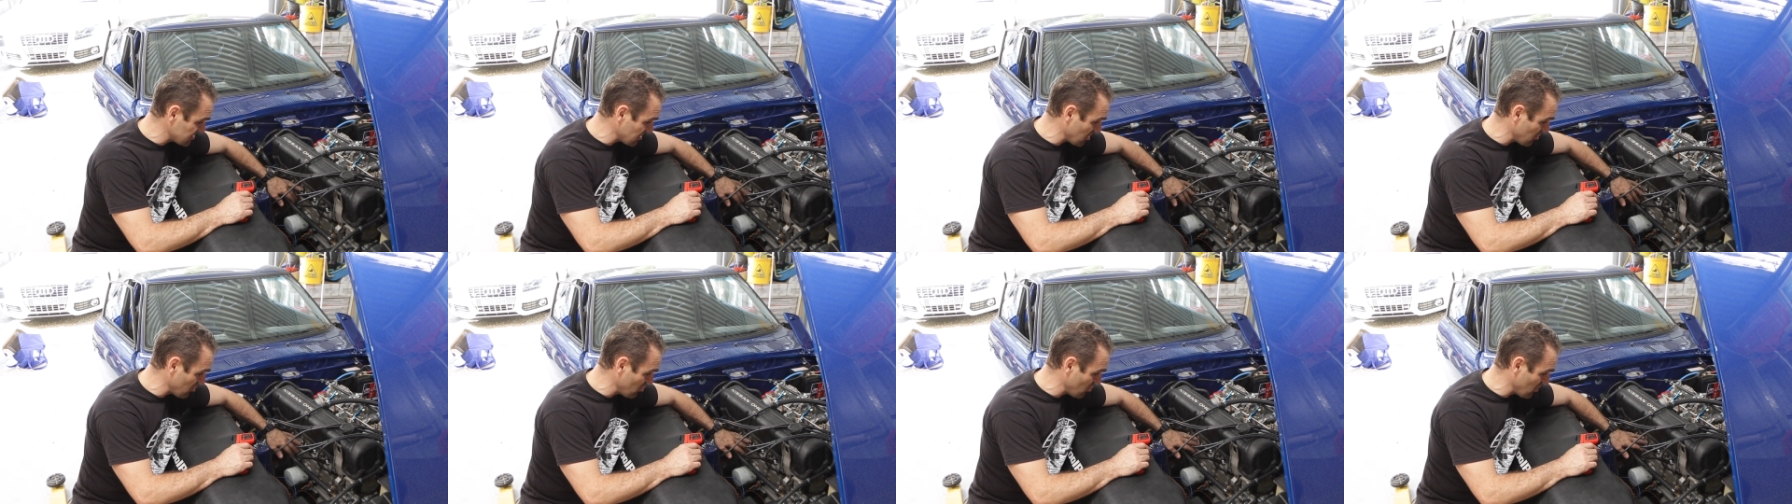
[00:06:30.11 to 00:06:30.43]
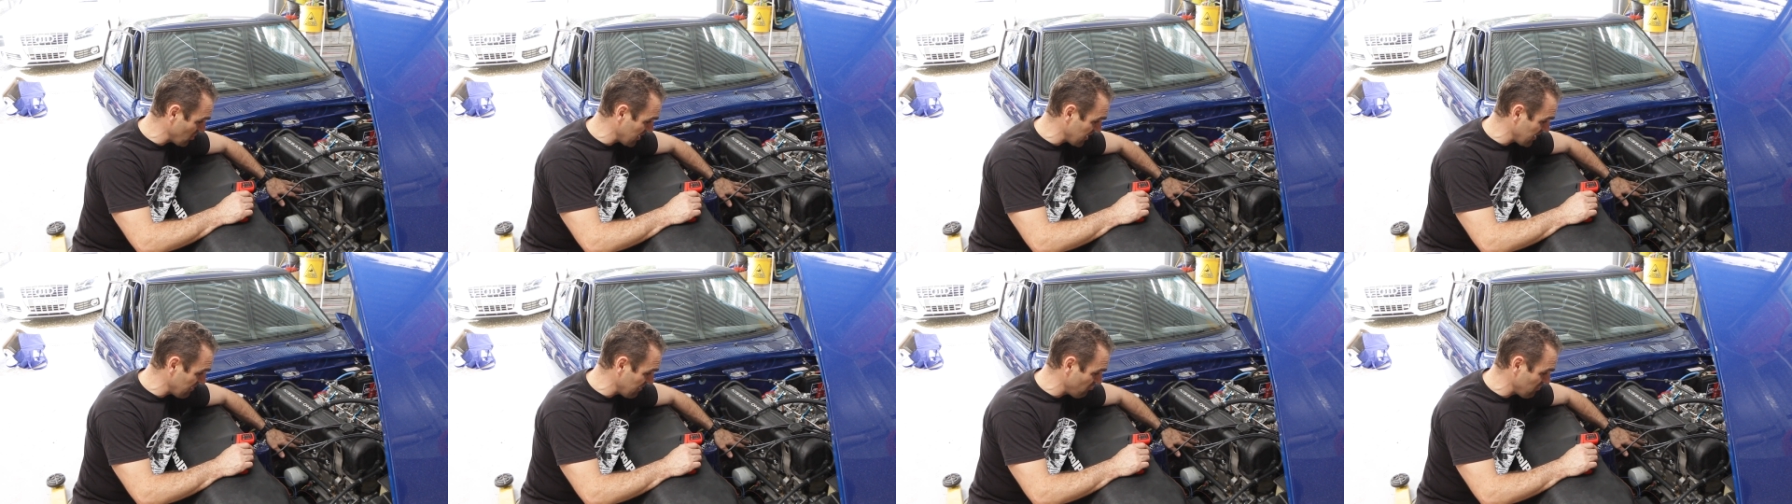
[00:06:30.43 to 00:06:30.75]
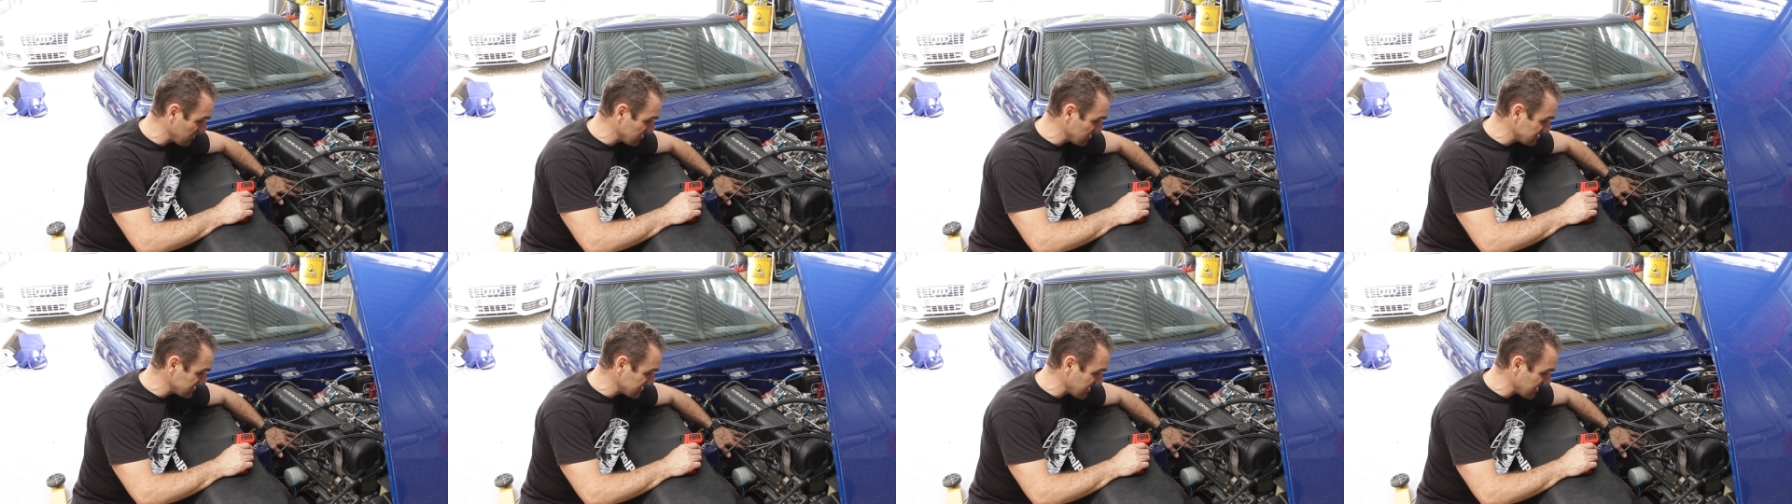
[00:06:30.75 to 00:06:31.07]
So
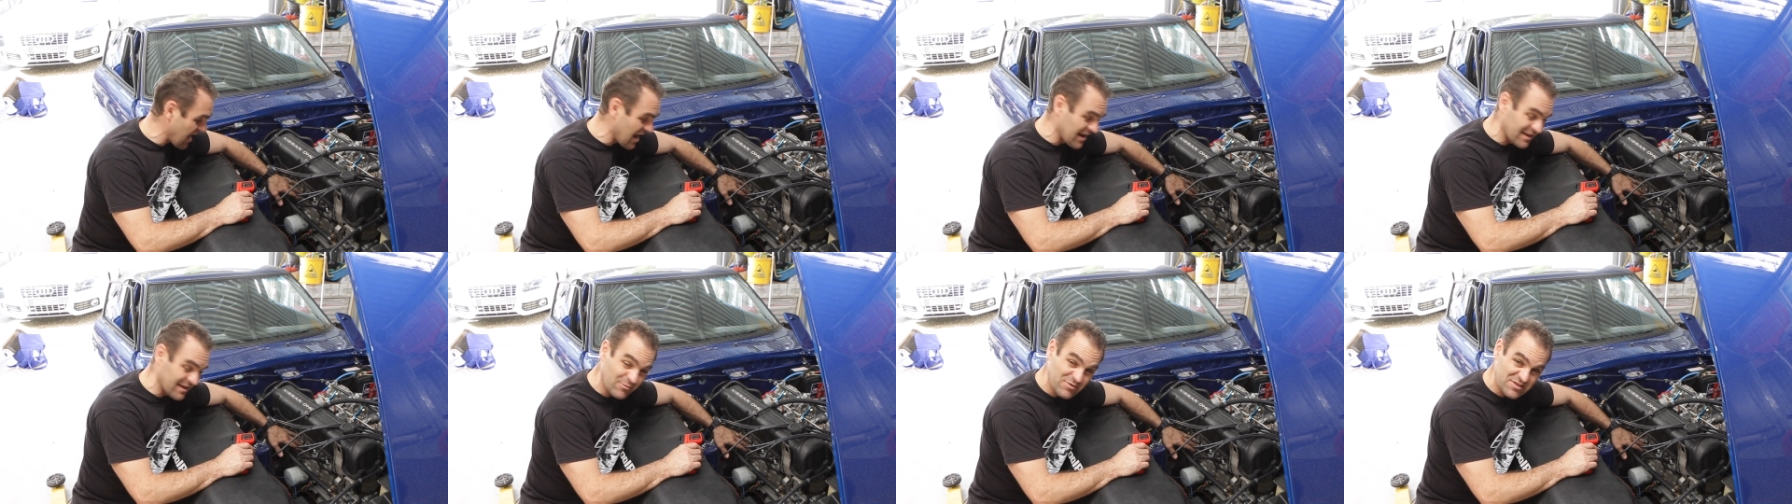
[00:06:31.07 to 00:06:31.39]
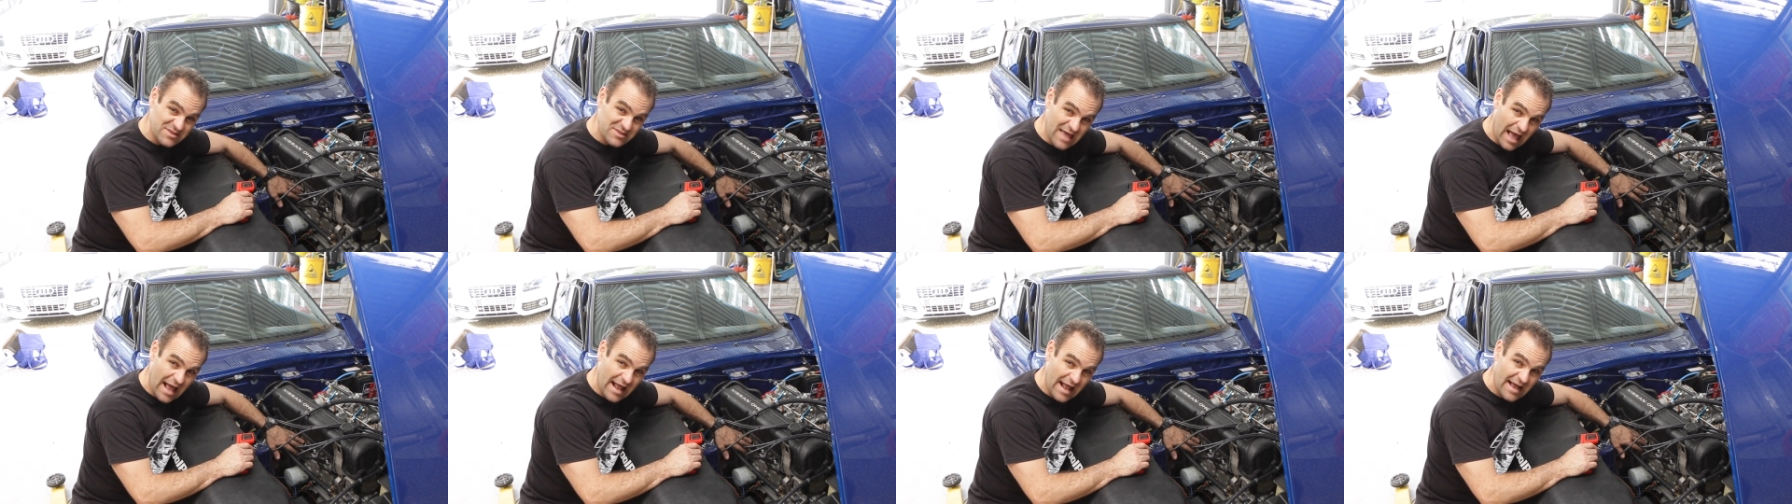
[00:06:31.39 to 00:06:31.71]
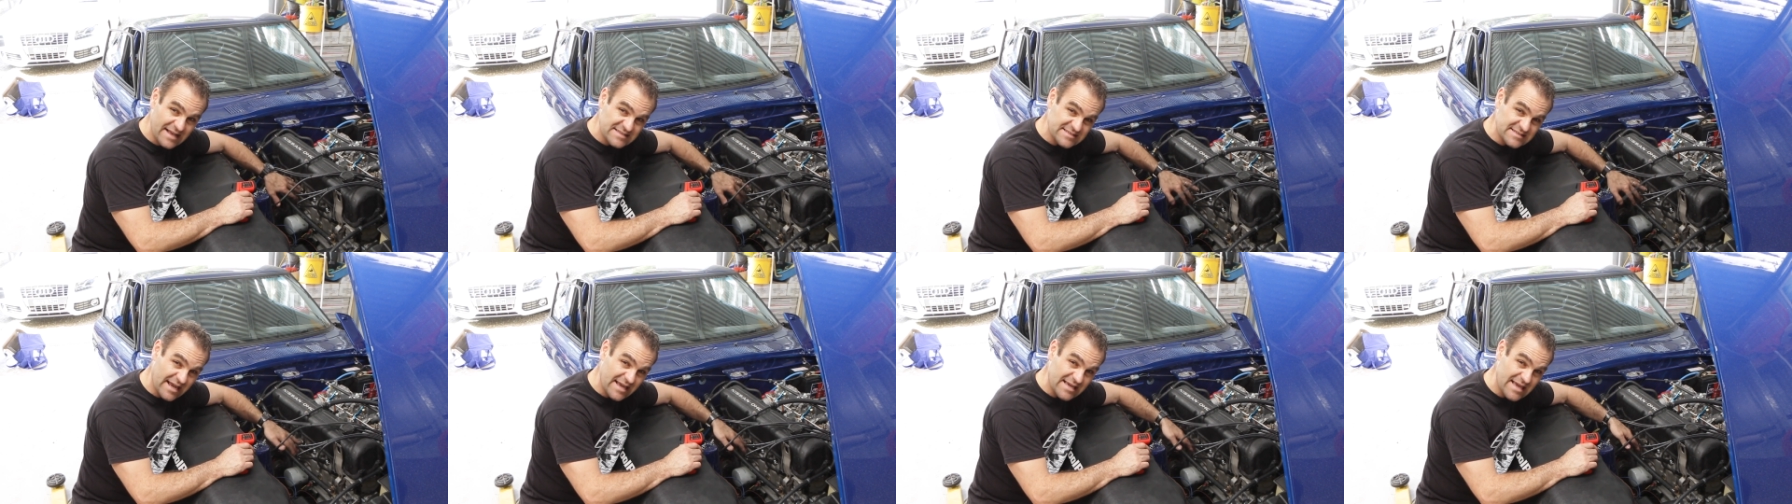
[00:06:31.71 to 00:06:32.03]
we're starting with that
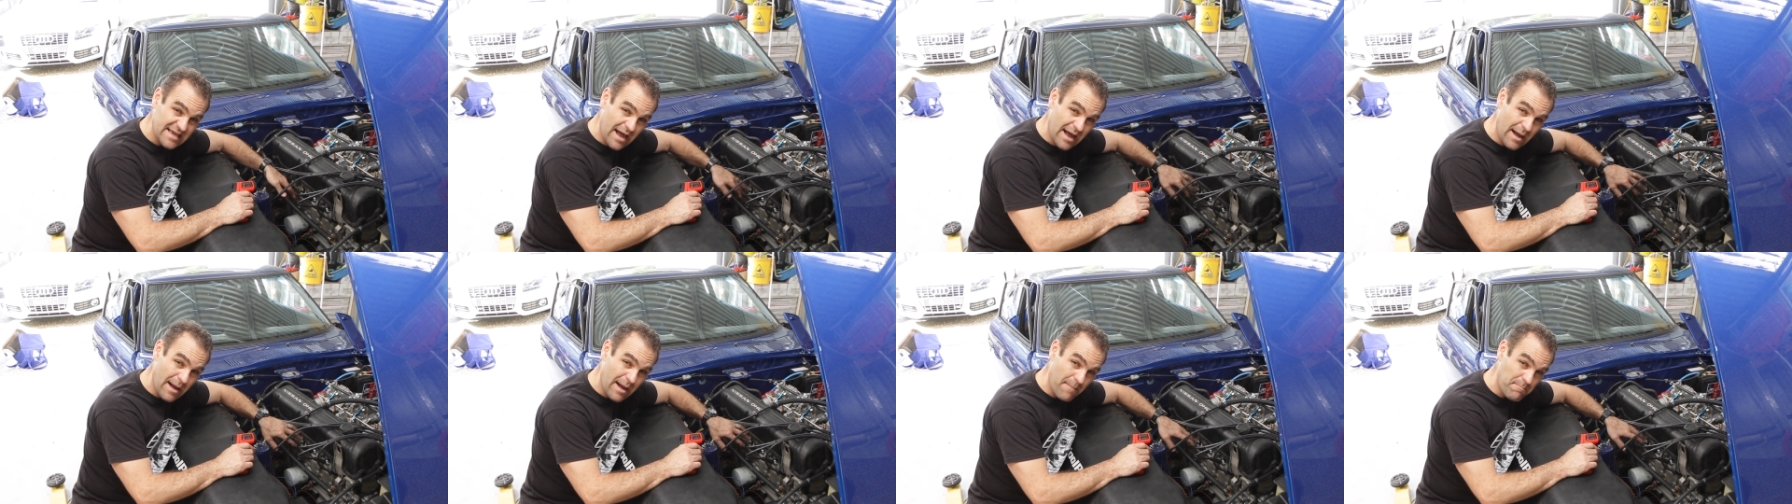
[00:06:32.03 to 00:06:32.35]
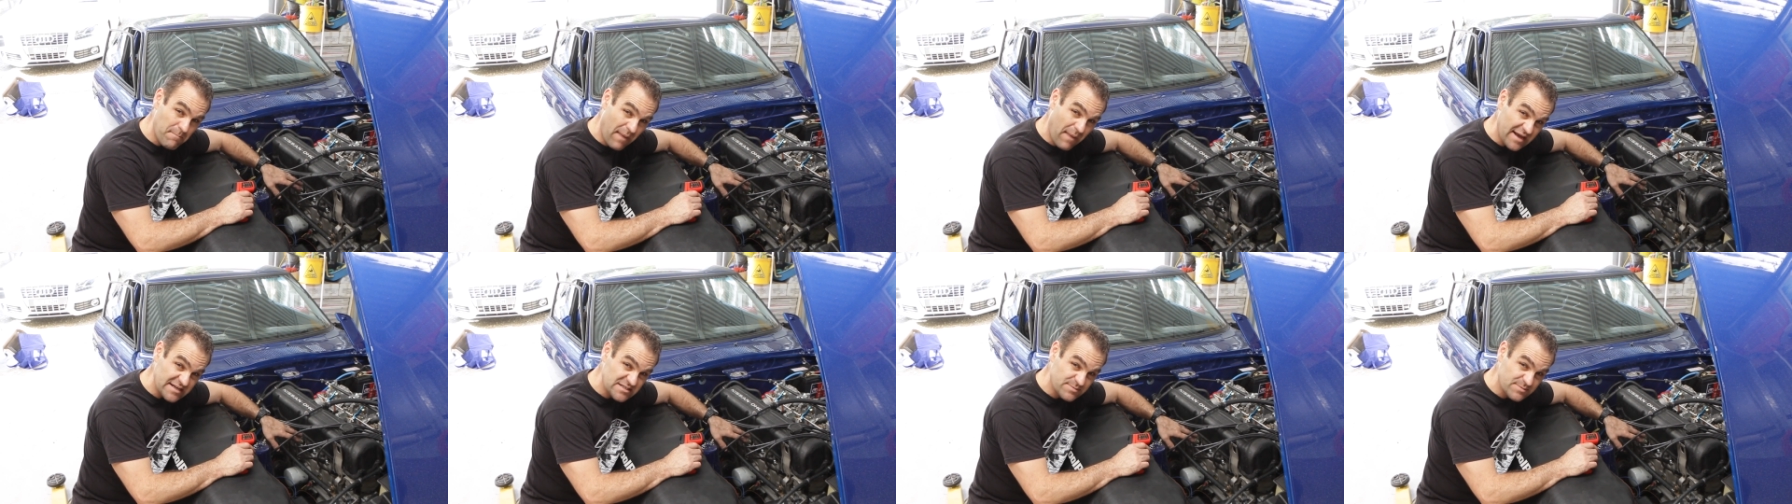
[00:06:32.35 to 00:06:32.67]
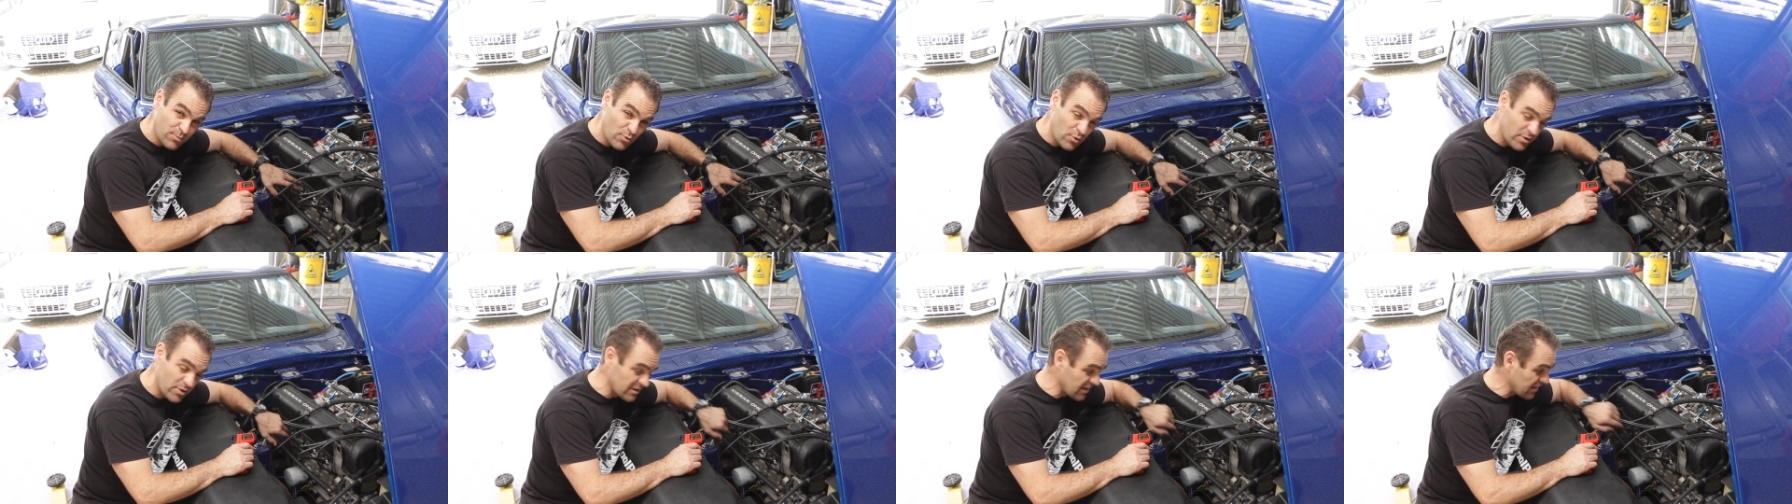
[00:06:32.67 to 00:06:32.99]
as a base
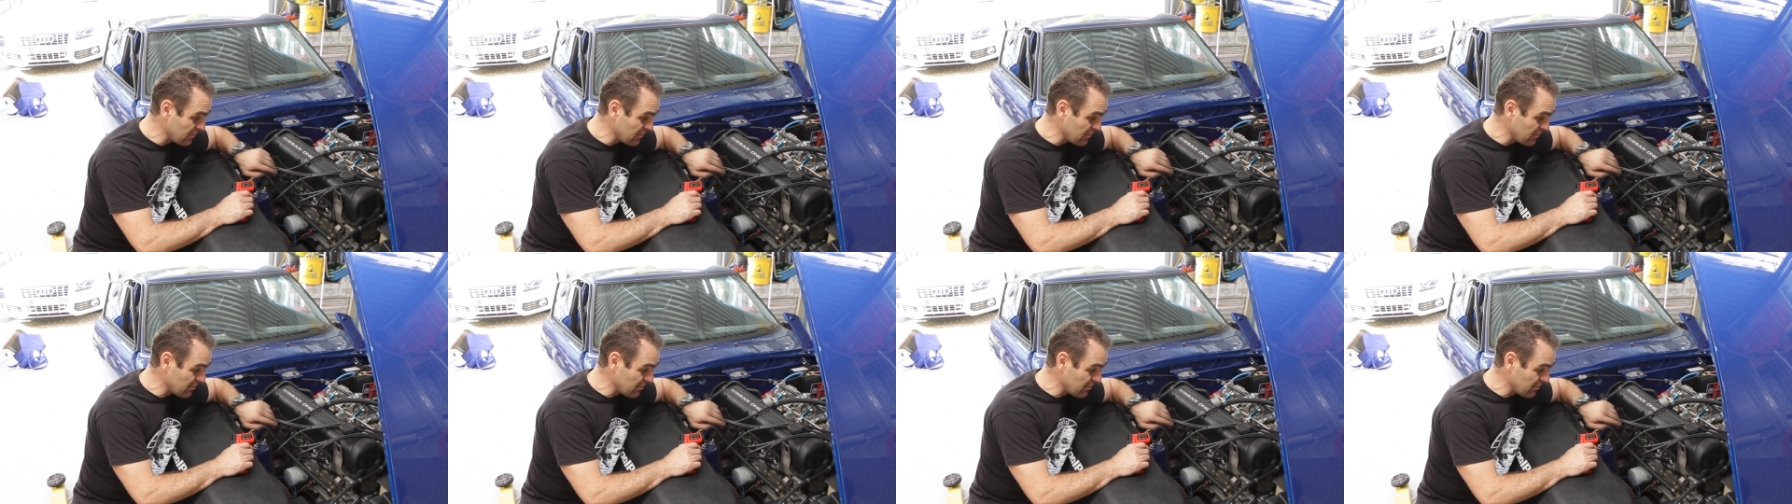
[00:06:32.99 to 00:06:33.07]
point,